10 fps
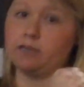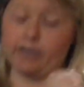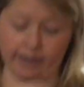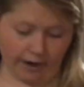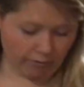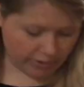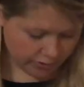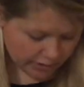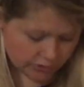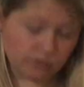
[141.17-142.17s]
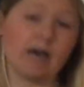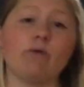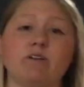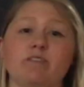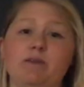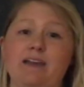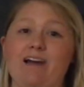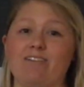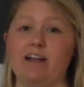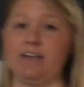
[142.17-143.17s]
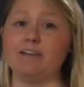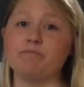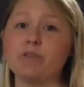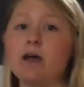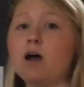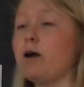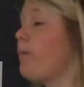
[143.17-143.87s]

Okay, I want you to do that with me now. Ready? A